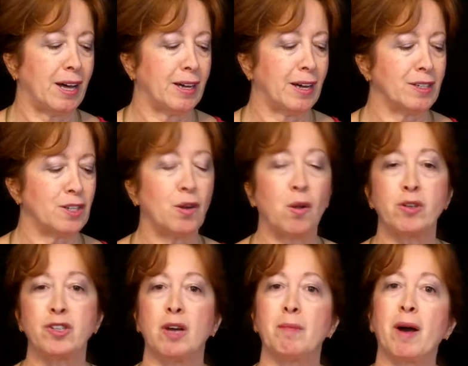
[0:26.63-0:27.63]
I
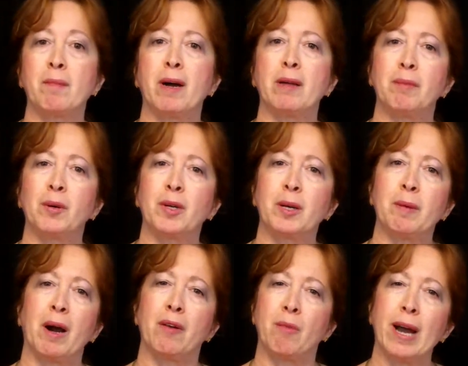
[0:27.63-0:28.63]
told you about my book
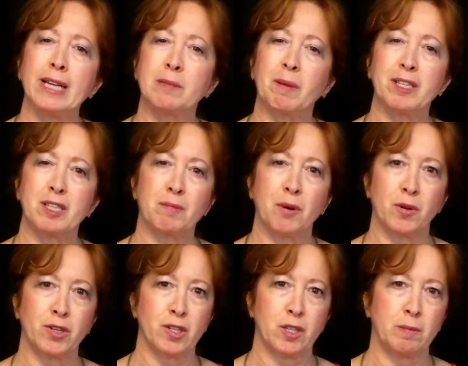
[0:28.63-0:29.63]
about rights-based
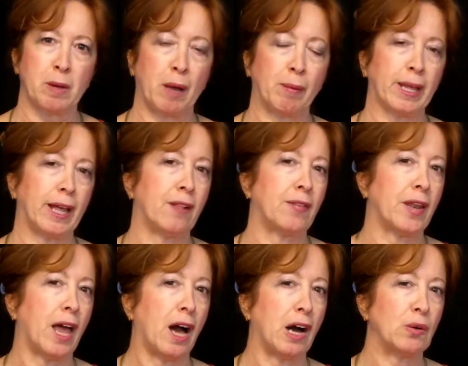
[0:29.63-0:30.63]
approaches to public health
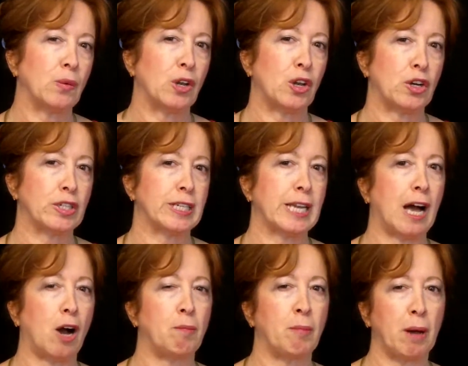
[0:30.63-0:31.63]
and how we looked at
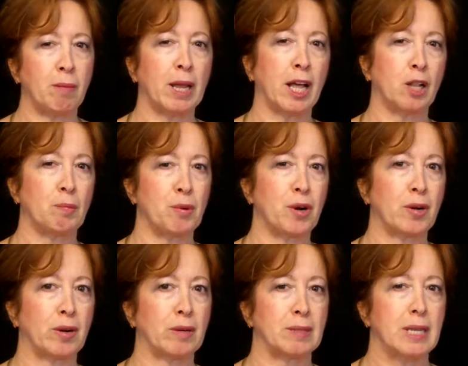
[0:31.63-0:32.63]
how public health
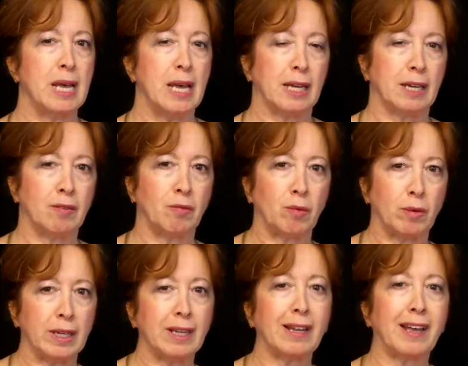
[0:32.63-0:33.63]
programs can
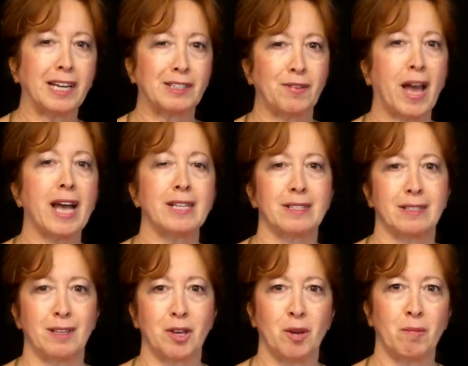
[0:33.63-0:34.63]
really advance
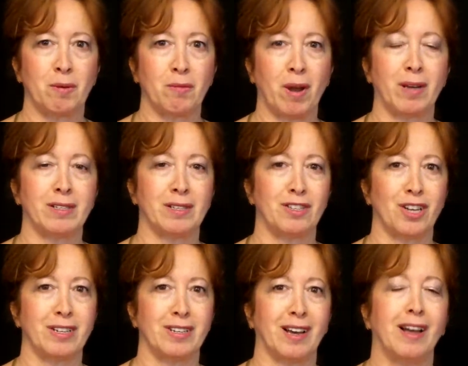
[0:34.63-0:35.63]
the human rights
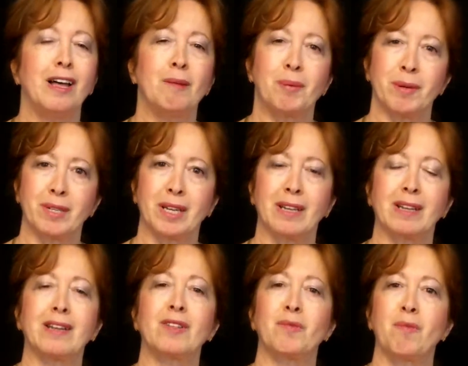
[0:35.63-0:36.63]
agenda,
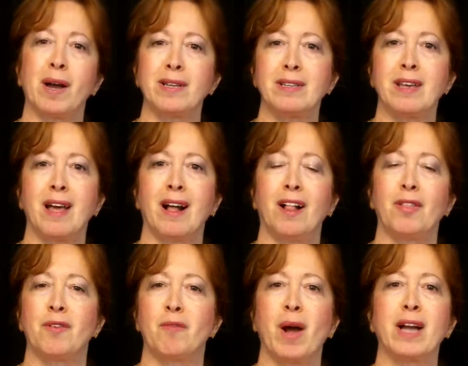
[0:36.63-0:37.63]
particularly the right to
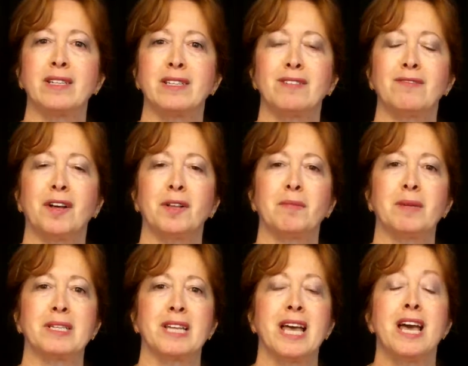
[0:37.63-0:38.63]
health, the right to
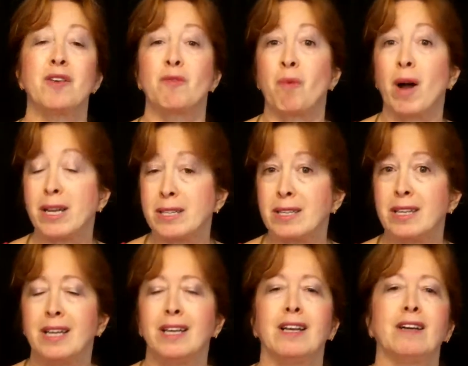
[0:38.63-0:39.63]
development, the right
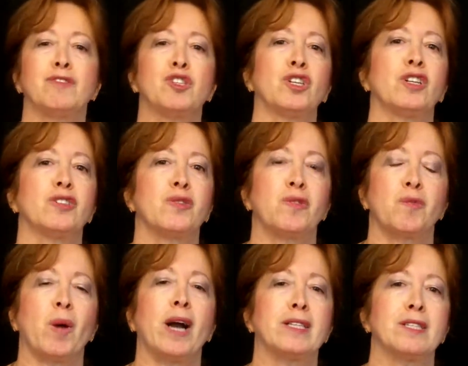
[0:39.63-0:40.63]
of children, the
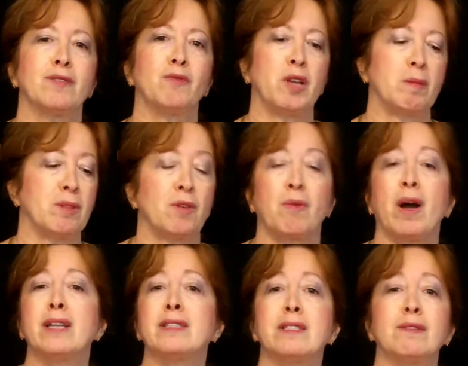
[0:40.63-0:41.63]
rights of women, the
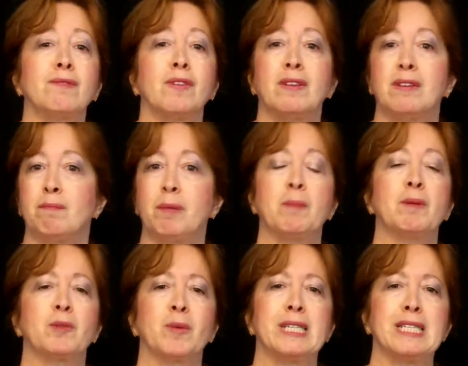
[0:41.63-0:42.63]
rights of
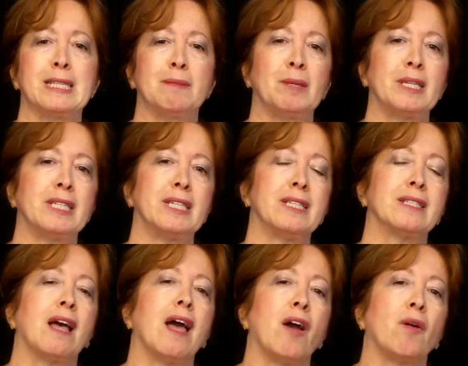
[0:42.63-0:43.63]
people with
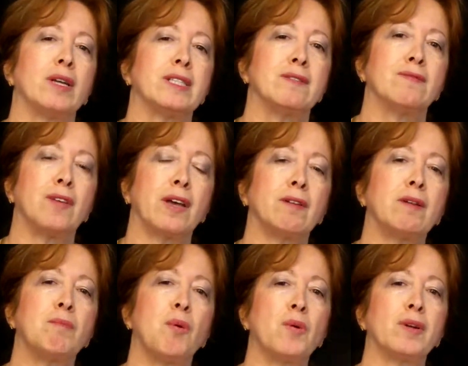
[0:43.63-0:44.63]
disabilities. It's very
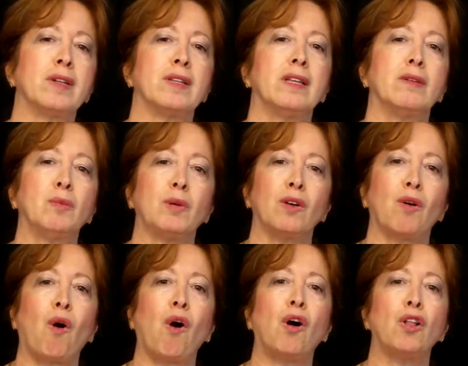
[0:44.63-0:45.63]
important that we
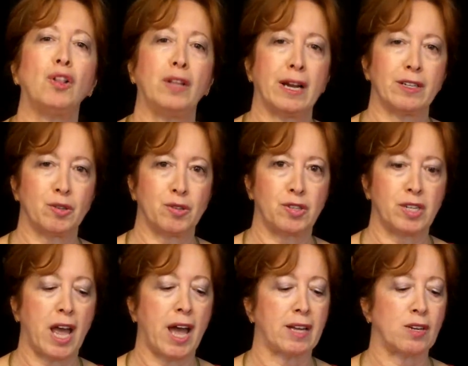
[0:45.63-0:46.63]
all
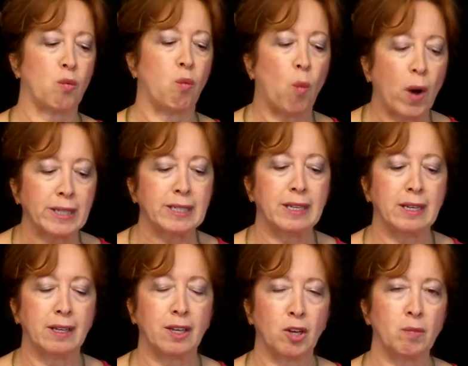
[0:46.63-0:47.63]
understand what
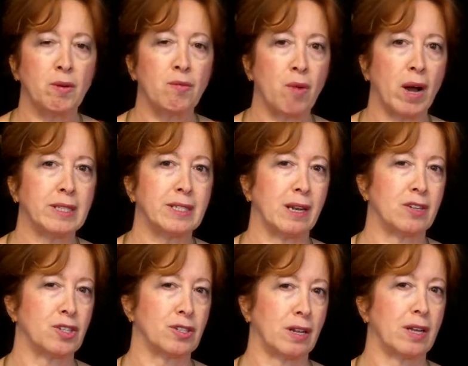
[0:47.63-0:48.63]
human rights
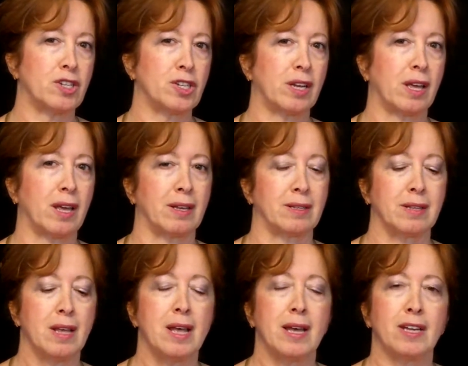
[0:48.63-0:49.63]
legislation is,
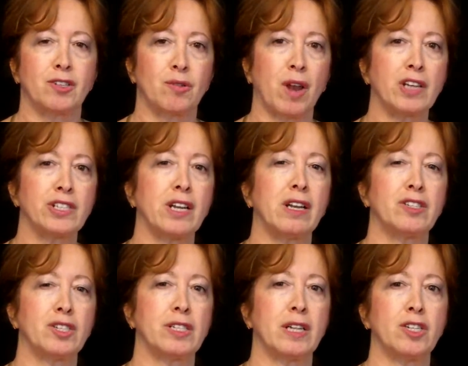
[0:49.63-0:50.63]
international
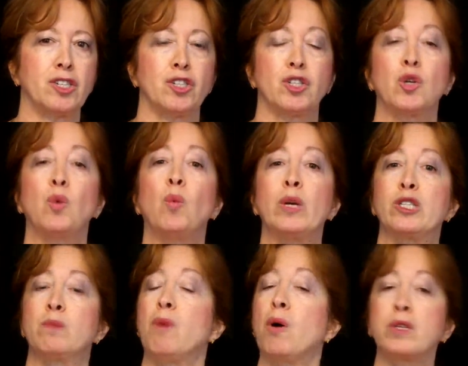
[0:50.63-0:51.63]
legislation to
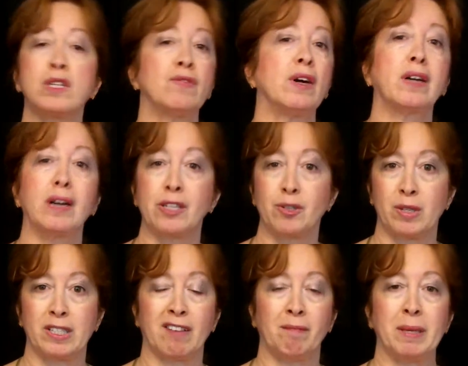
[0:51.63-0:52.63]
which most of our
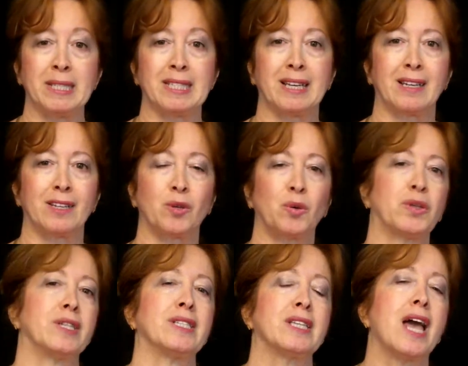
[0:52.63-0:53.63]
countries have been
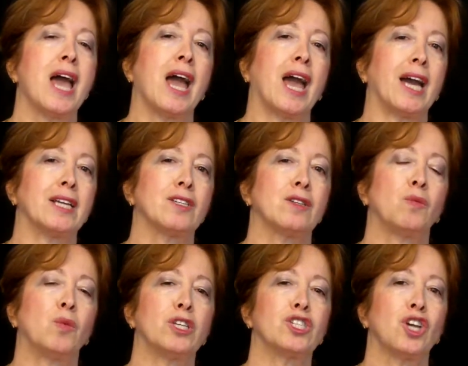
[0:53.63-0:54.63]
signatories and to
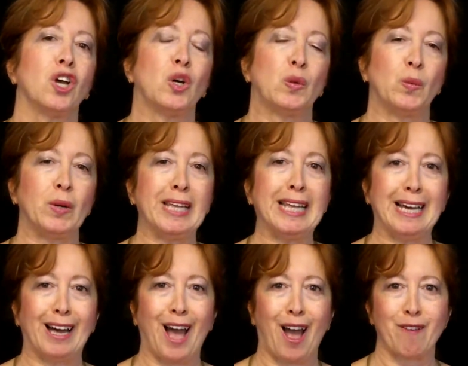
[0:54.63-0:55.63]
which
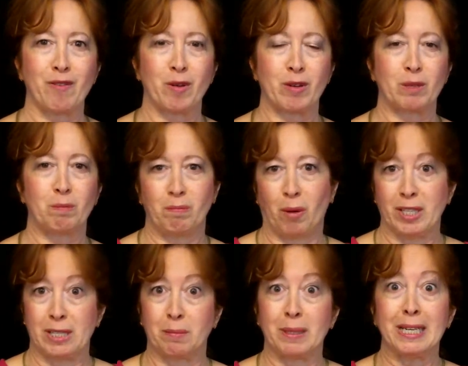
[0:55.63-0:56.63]
we have the
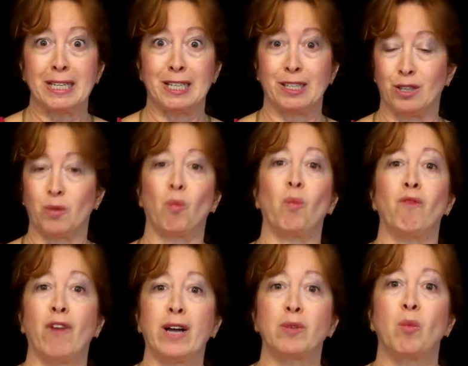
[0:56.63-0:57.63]
responsibility to
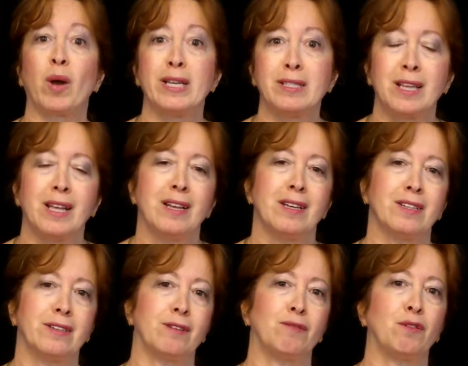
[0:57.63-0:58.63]
find ways
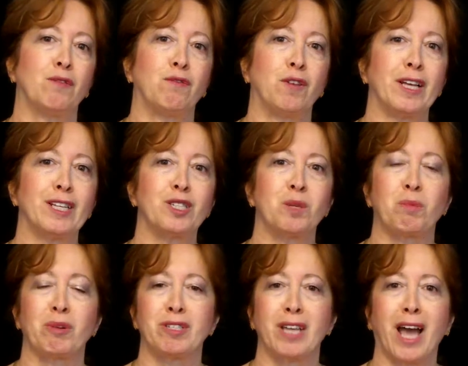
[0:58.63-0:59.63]
to fulfill, to
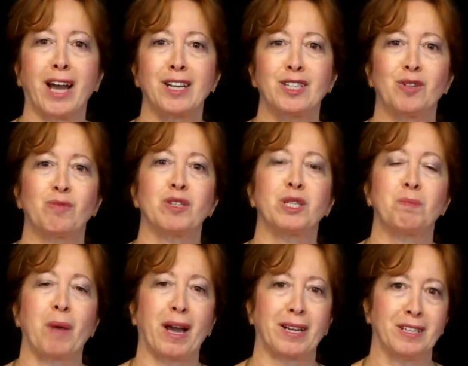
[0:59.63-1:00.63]
protect, to
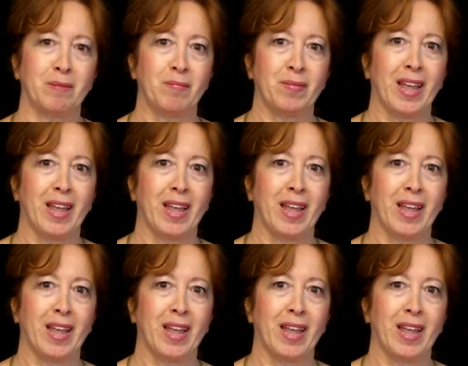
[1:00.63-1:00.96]
respect.